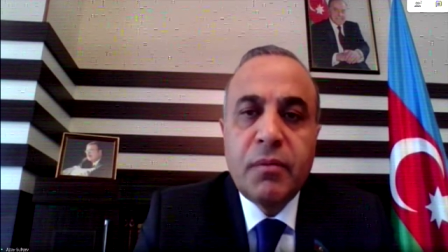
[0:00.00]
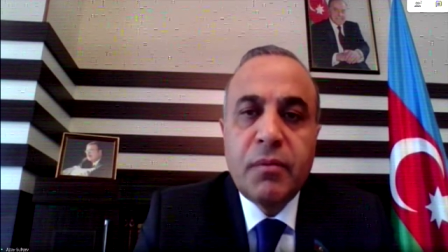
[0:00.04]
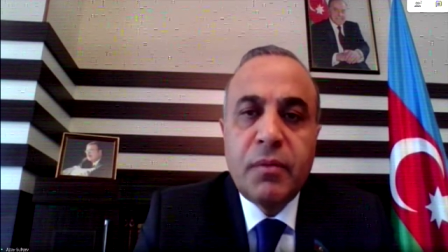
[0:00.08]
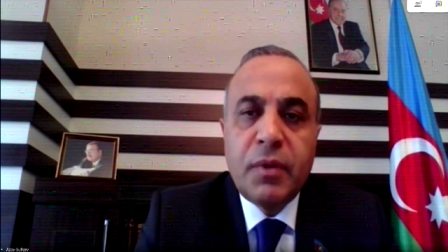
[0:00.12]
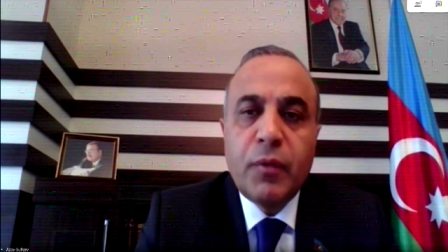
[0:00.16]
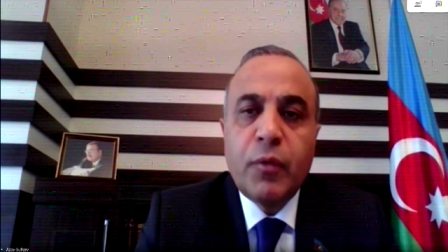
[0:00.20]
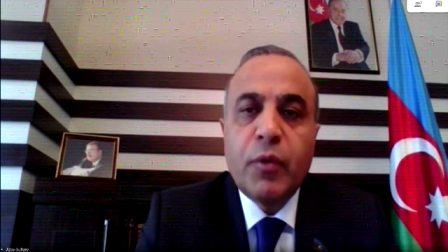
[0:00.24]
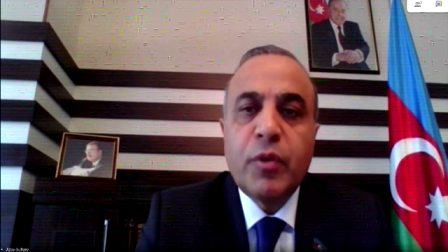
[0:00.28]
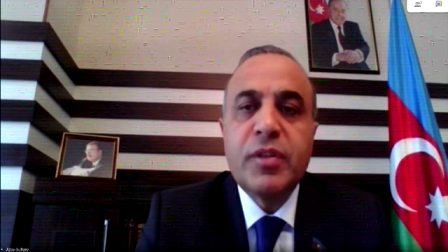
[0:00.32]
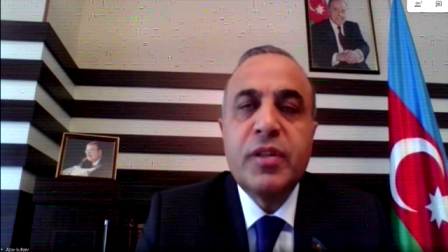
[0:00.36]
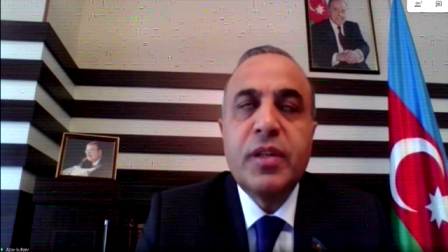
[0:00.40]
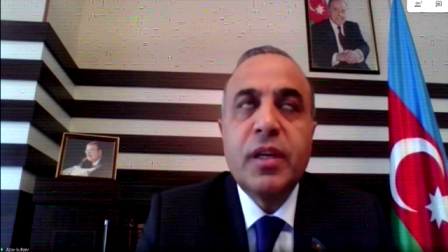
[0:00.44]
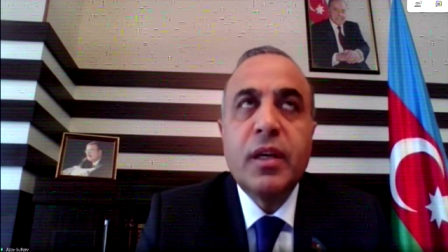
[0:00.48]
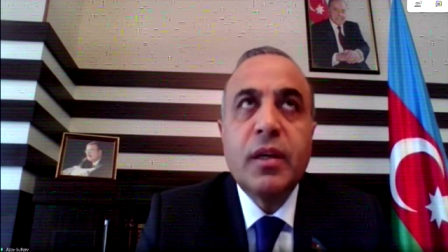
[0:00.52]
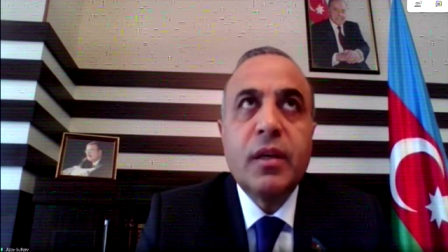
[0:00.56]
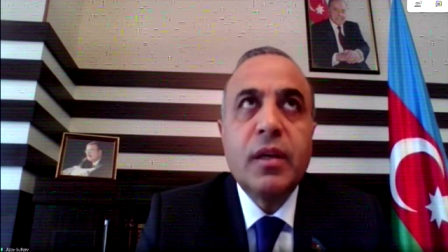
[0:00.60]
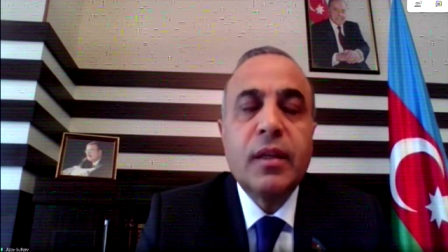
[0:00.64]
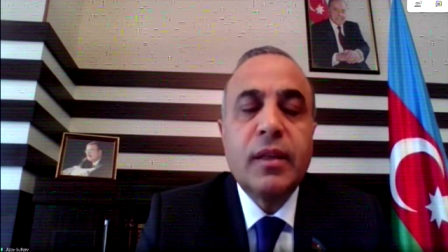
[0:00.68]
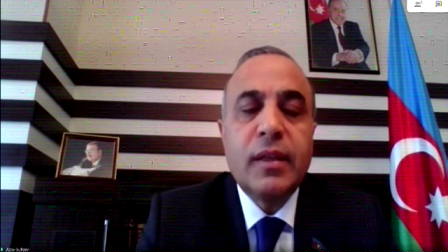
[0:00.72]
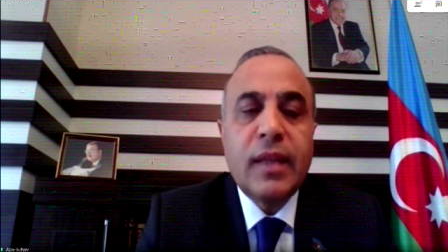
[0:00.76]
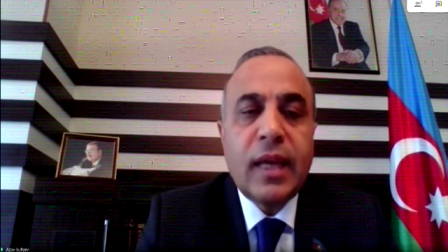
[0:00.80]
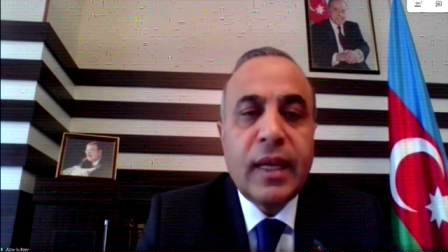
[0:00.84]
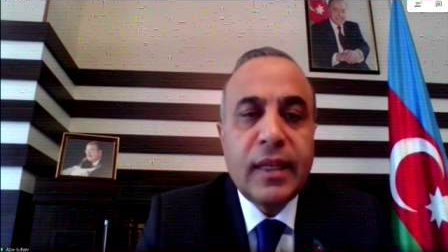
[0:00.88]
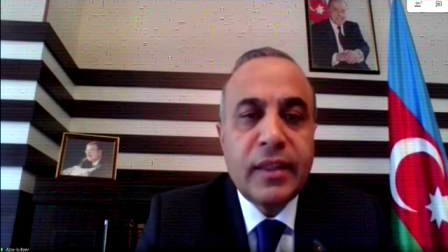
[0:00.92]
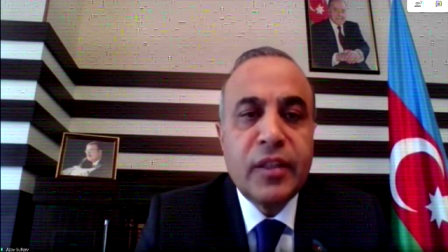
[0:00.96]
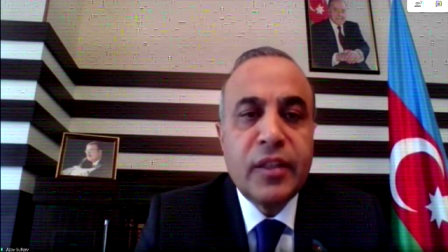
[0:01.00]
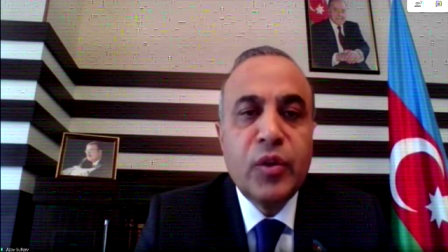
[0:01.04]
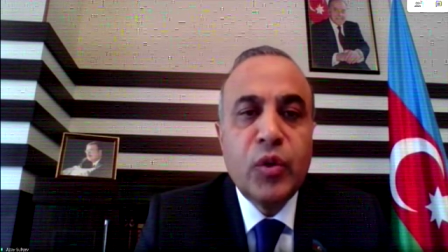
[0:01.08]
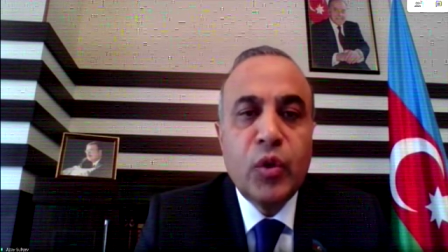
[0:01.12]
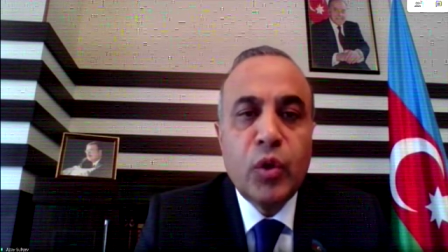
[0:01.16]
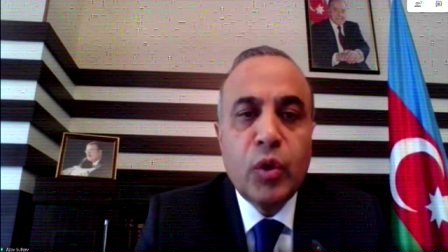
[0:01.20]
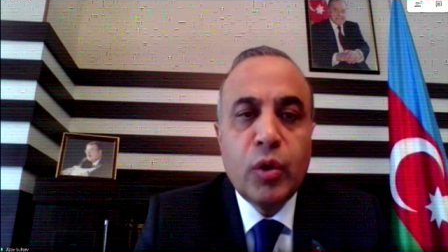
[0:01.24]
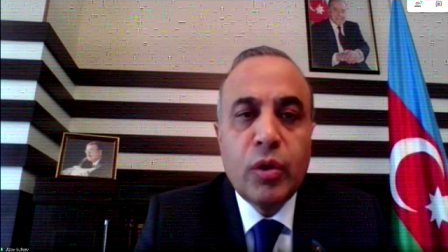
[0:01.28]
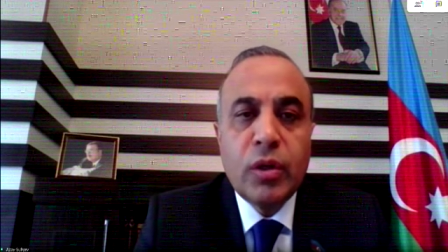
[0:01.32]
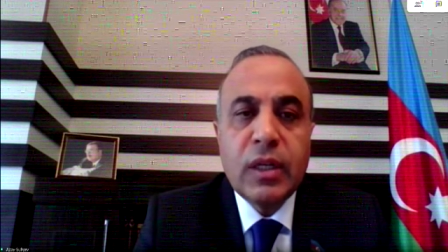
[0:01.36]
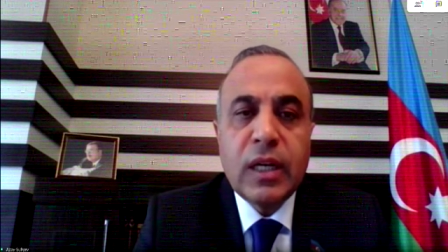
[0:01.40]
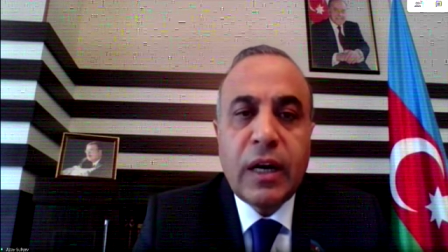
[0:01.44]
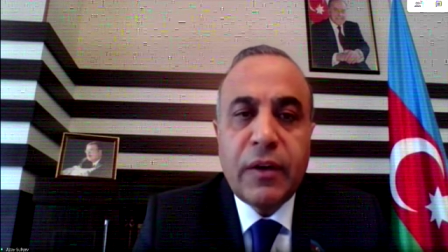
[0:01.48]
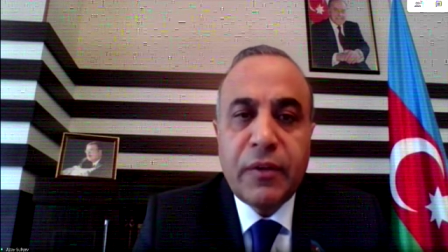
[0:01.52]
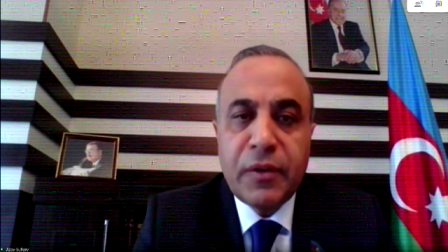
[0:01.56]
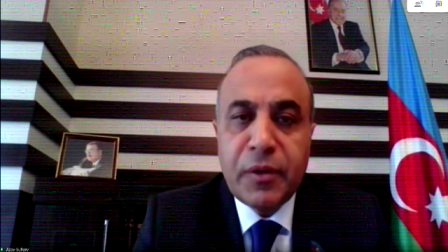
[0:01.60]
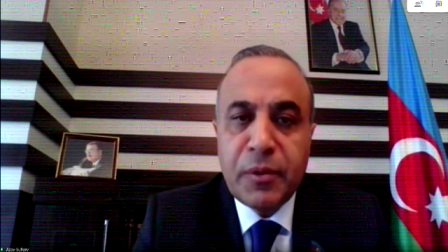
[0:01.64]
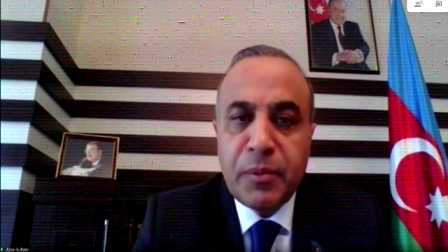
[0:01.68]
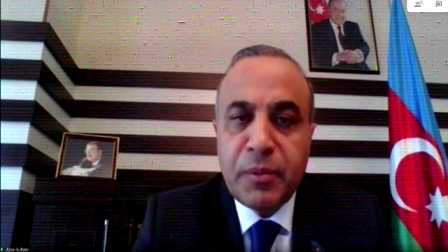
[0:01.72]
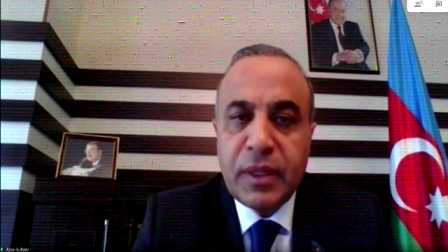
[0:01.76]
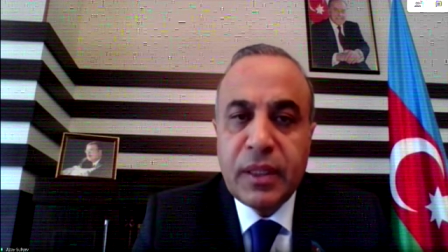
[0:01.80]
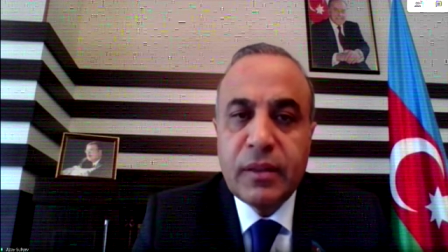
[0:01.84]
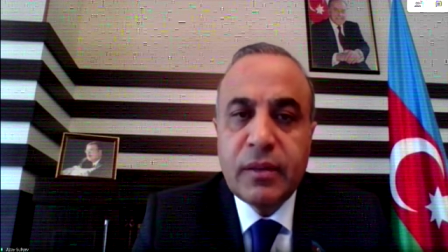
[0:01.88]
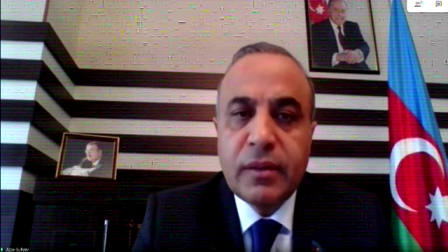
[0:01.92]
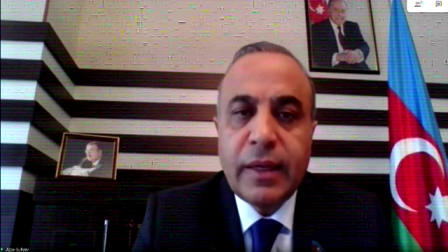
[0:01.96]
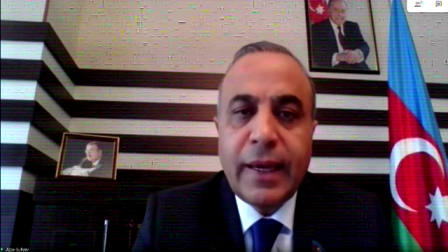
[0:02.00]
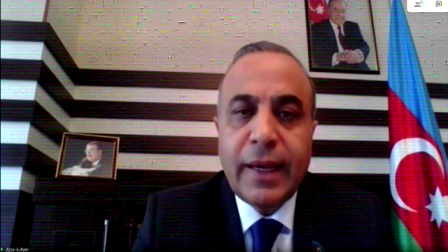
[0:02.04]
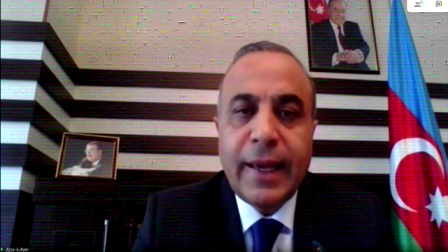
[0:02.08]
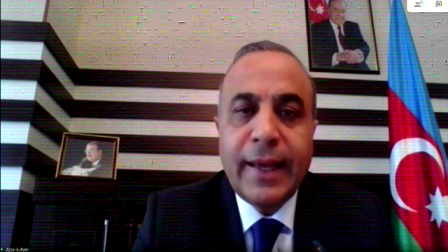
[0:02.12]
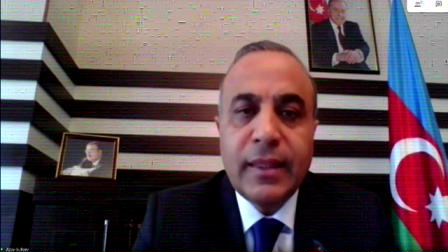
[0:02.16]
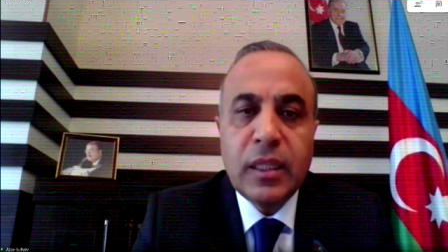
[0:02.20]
We were thinking that new government